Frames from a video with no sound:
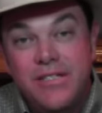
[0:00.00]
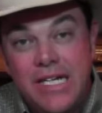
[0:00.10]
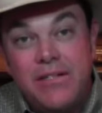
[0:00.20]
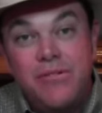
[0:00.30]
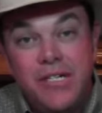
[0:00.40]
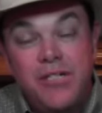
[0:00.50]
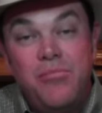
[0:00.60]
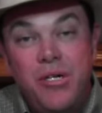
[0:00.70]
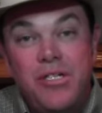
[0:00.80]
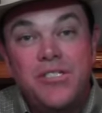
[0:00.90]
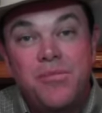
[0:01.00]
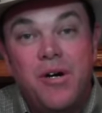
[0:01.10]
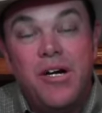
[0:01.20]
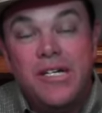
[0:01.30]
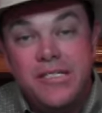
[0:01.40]
think we're in a bullish
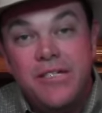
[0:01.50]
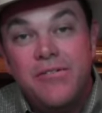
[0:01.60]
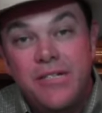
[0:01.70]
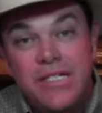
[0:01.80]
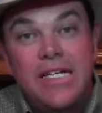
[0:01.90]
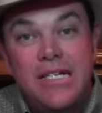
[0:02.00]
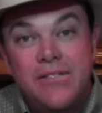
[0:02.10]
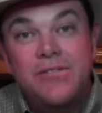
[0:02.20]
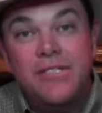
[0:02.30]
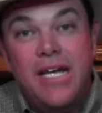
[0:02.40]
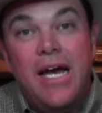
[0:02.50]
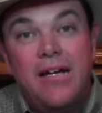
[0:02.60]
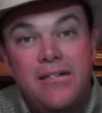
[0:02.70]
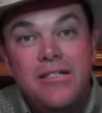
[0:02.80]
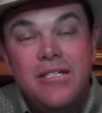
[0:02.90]
market. They're wanting to get those
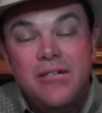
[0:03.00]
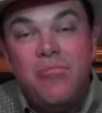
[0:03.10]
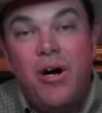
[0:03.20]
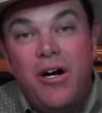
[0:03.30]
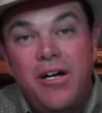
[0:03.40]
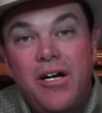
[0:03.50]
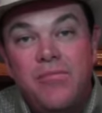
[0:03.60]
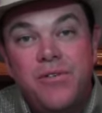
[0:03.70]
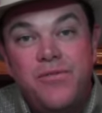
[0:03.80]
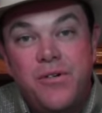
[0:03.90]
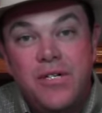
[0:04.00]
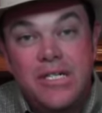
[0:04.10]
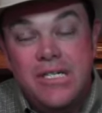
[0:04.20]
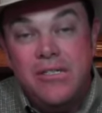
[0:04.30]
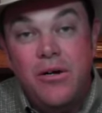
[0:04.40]
cattle bought up before
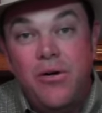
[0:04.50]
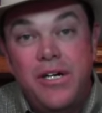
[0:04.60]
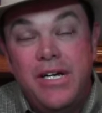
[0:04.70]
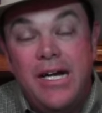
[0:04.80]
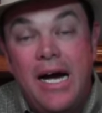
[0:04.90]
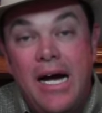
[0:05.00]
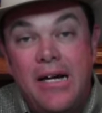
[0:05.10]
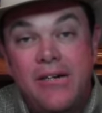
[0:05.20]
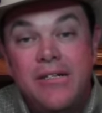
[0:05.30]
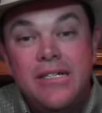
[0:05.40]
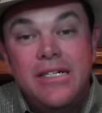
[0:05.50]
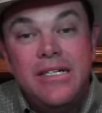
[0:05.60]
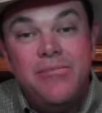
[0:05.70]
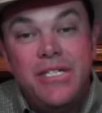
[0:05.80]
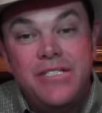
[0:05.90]
it could go any higher.
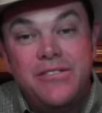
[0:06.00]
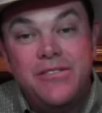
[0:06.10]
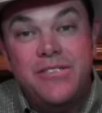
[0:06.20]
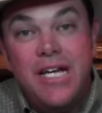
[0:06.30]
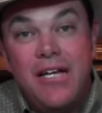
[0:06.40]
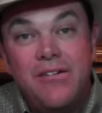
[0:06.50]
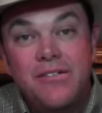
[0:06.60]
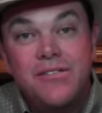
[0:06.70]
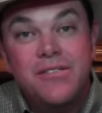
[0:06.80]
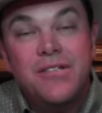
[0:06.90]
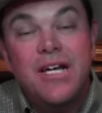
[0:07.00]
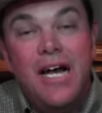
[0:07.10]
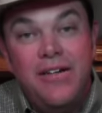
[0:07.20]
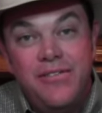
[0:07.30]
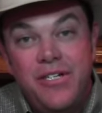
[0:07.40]
But your sellers are
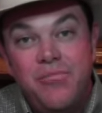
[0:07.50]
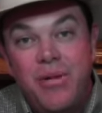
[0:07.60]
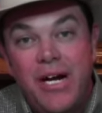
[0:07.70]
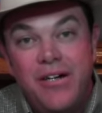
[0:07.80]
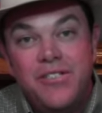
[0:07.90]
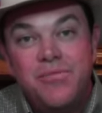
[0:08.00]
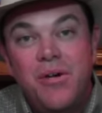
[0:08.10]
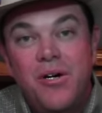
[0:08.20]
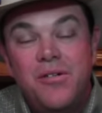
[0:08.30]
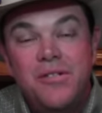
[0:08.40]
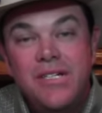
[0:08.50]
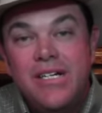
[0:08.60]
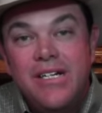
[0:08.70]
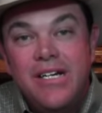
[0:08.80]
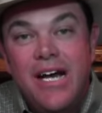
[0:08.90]
kind of in a bearish mode.
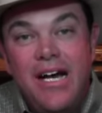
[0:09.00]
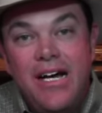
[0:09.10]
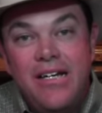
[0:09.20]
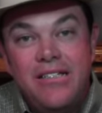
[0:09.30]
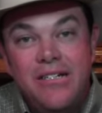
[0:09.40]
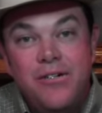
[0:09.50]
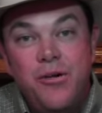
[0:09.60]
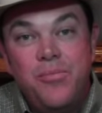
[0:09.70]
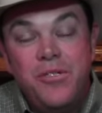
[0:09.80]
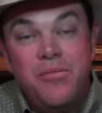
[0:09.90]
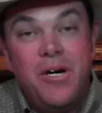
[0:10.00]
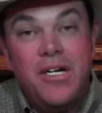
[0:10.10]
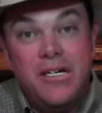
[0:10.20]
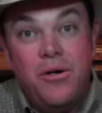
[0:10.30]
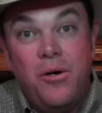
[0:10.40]
They're hoping the
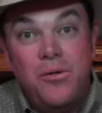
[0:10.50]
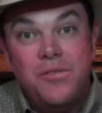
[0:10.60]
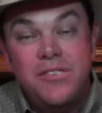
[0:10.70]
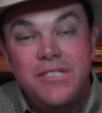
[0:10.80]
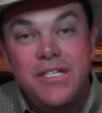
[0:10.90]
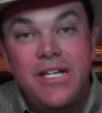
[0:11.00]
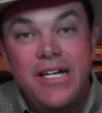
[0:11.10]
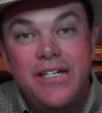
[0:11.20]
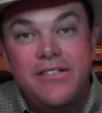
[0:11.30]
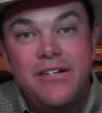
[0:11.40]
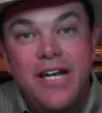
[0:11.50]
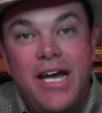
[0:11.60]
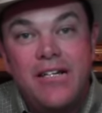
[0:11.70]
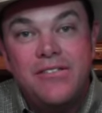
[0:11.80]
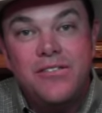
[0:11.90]
market holds until they get their
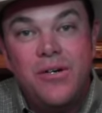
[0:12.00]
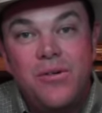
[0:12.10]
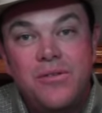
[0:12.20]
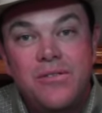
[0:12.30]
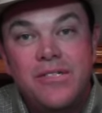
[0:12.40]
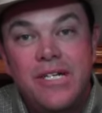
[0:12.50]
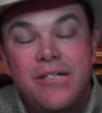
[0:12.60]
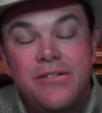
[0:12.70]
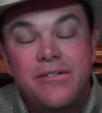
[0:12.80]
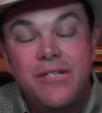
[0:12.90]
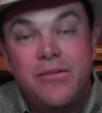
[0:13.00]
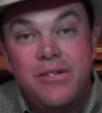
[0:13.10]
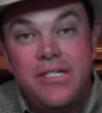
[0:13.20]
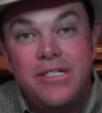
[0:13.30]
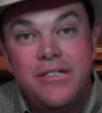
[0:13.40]
cattle sold, or they're
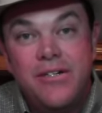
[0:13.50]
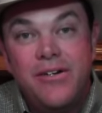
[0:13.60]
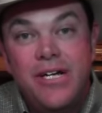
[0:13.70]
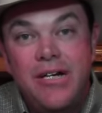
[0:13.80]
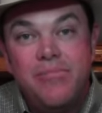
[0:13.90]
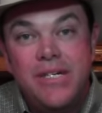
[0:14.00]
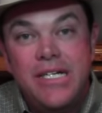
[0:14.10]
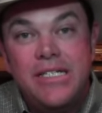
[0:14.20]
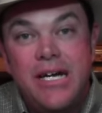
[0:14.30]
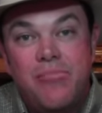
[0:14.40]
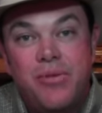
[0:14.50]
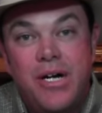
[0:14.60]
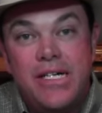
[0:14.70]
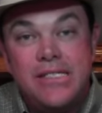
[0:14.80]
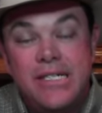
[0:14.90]
wanting to hurry up and get that
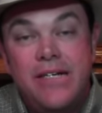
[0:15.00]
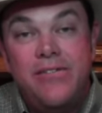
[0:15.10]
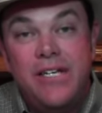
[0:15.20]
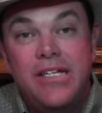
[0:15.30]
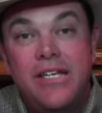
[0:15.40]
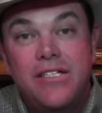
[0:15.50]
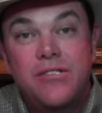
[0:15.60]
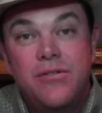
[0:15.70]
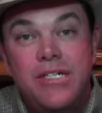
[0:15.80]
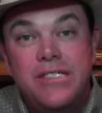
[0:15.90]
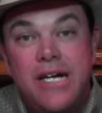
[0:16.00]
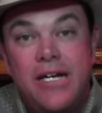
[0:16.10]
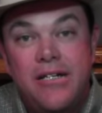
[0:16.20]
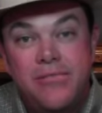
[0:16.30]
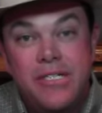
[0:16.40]
price, get everything they can squeeze
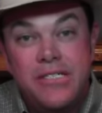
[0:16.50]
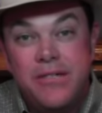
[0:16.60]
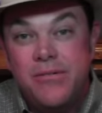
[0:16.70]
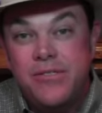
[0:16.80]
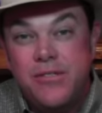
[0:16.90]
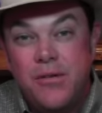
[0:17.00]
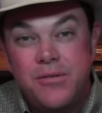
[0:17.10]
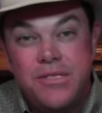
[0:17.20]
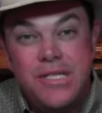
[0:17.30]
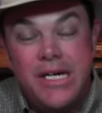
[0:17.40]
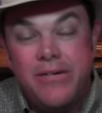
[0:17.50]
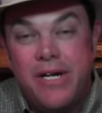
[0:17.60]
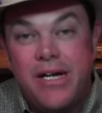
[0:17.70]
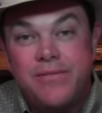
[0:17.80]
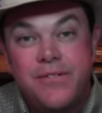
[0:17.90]
out of them because they were so sick
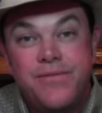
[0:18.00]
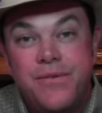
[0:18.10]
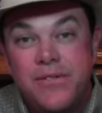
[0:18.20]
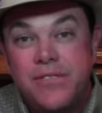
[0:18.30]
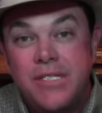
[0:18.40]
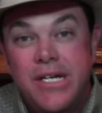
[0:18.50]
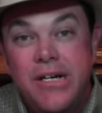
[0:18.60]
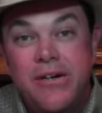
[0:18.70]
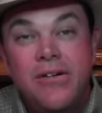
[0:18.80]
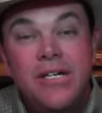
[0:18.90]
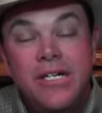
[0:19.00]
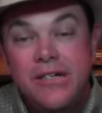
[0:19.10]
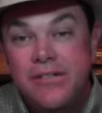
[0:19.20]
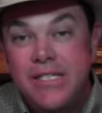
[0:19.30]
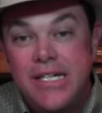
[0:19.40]
right after the first of the year
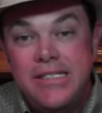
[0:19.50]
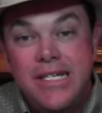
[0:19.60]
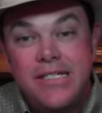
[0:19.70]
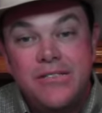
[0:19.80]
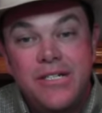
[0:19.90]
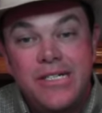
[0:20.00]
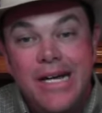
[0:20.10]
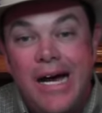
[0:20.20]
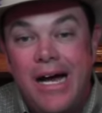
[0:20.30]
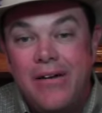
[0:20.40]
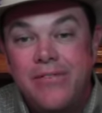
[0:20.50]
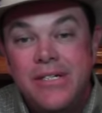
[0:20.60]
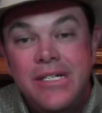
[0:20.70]
when that thing took a dive.